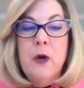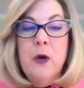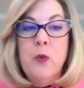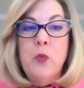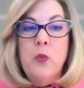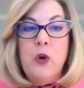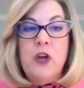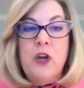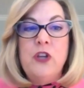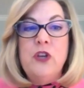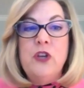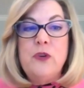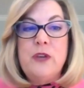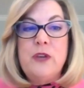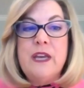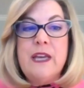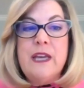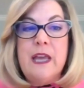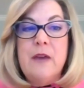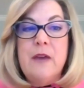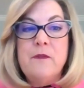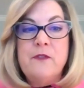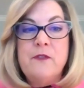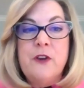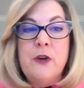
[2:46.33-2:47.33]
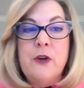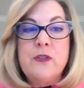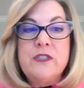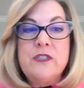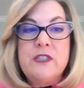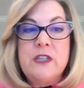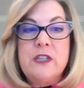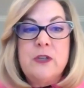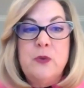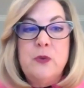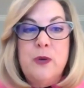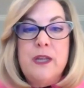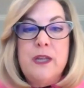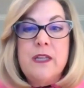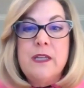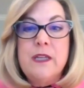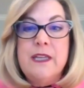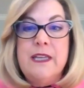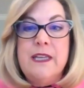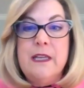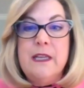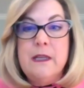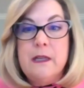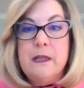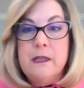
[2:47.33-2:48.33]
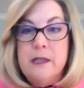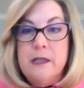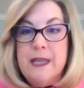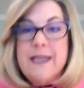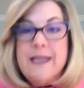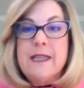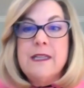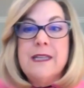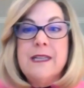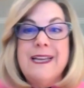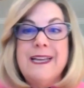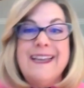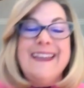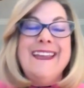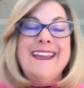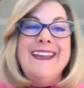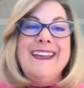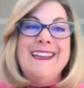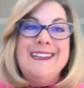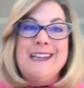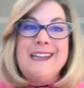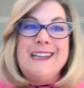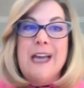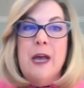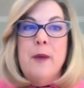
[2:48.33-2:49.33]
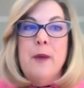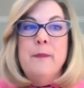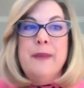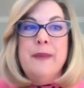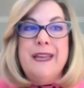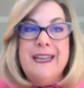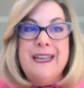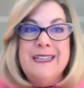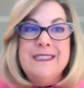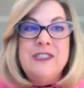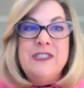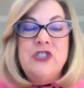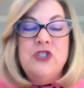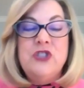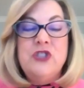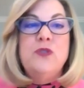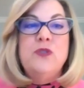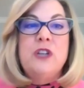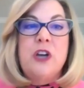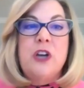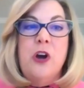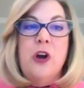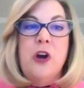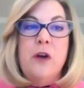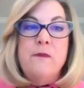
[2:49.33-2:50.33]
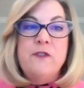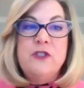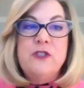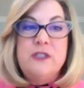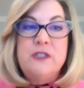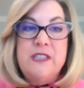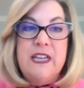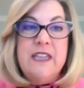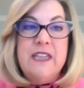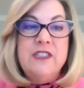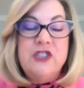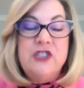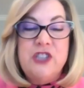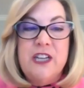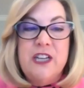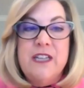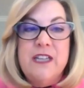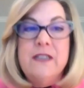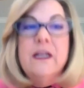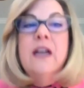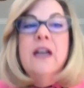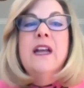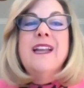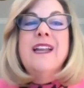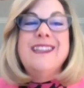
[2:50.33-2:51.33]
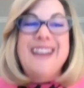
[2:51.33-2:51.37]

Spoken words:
where you can get folks to quickly click a link and come into the conversation.